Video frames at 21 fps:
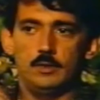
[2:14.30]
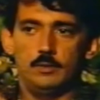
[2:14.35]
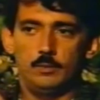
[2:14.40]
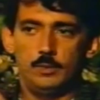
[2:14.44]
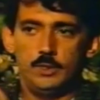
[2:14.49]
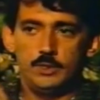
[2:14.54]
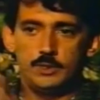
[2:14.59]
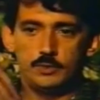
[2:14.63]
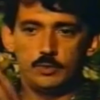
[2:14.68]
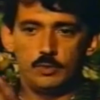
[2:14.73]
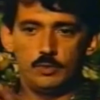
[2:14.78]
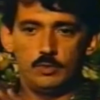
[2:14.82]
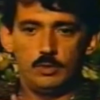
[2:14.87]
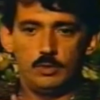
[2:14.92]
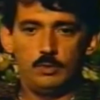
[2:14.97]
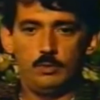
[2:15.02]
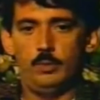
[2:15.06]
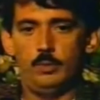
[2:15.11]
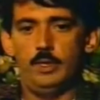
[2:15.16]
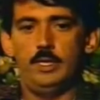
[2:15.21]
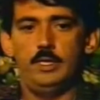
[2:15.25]
We
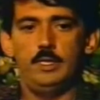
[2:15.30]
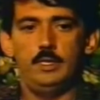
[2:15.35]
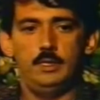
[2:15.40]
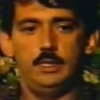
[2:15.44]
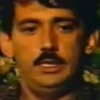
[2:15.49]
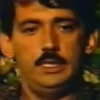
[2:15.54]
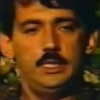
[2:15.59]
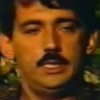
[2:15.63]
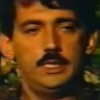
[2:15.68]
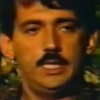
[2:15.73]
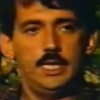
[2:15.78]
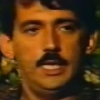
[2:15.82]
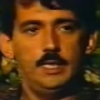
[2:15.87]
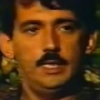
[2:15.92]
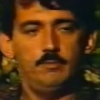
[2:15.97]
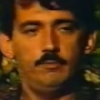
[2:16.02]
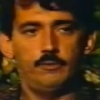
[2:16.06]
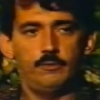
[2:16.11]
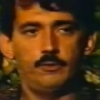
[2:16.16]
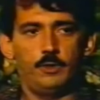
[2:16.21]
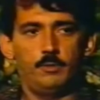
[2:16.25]
saw where he
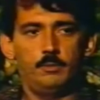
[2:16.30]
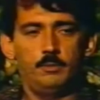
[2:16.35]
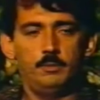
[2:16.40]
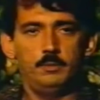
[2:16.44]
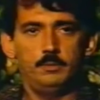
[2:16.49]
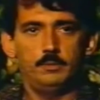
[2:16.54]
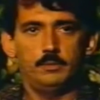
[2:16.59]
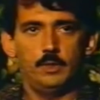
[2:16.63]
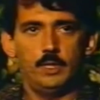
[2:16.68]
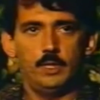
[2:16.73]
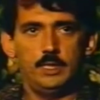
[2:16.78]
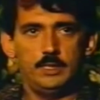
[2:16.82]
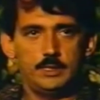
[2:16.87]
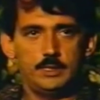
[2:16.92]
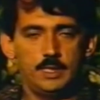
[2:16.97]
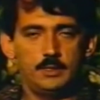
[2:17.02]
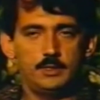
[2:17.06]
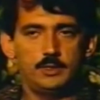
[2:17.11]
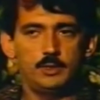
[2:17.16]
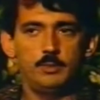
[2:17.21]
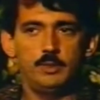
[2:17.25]
came from, where he
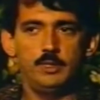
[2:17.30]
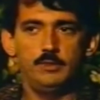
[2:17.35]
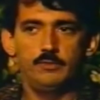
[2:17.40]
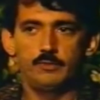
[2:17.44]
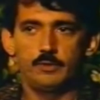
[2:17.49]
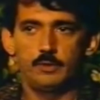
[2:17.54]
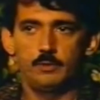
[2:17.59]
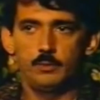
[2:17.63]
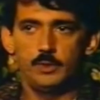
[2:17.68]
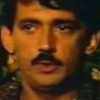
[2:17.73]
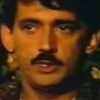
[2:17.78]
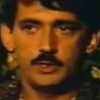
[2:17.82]
said to be from.